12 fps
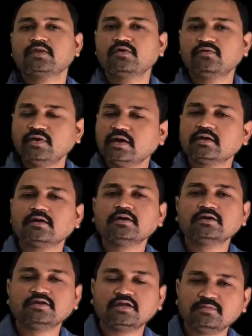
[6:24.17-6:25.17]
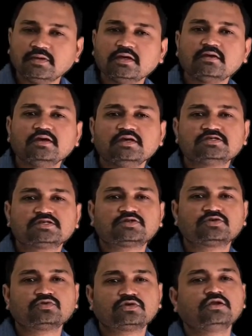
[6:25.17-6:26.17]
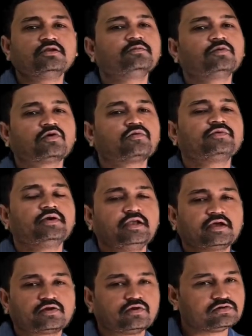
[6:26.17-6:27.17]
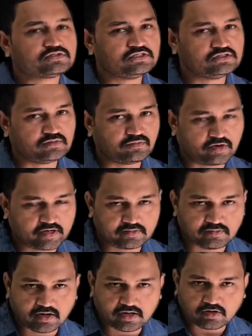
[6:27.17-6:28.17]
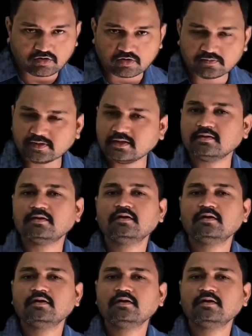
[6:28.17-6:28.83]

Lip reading: where Nb is the total number of electrons in the bonding molecular orbital,